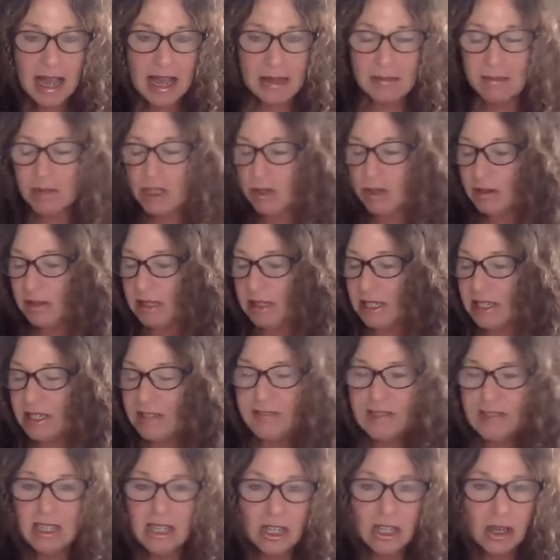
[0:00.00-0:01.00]
I'm doing this
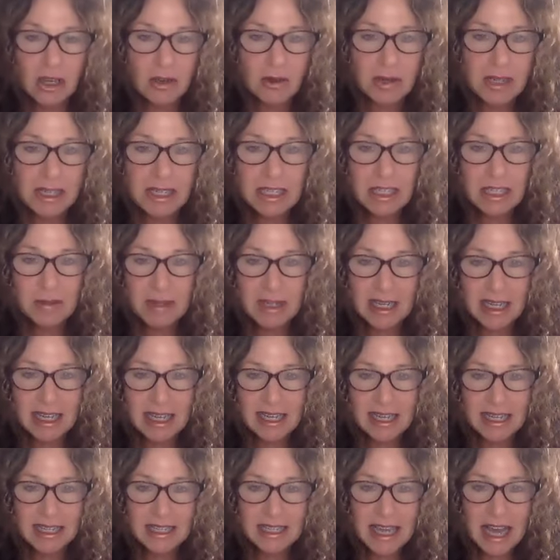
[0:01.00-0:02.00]
video is
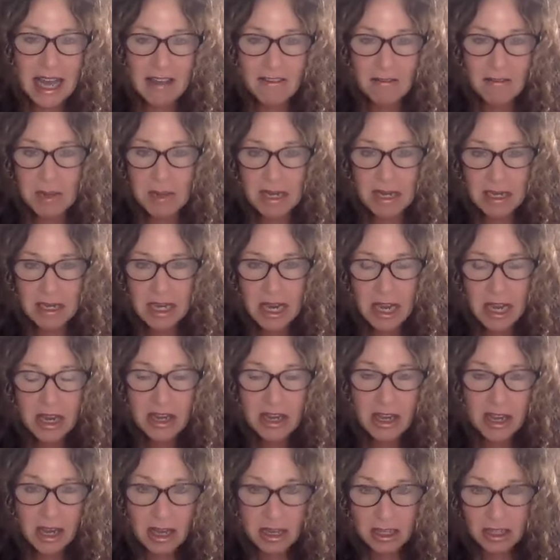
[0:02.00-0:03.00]
because I've been
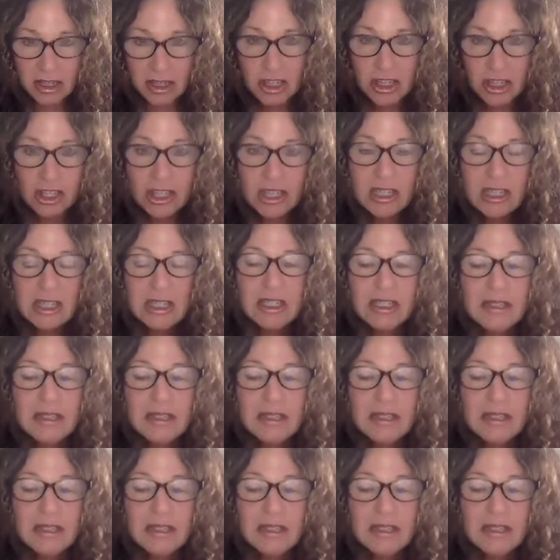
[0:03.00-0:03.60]
nudged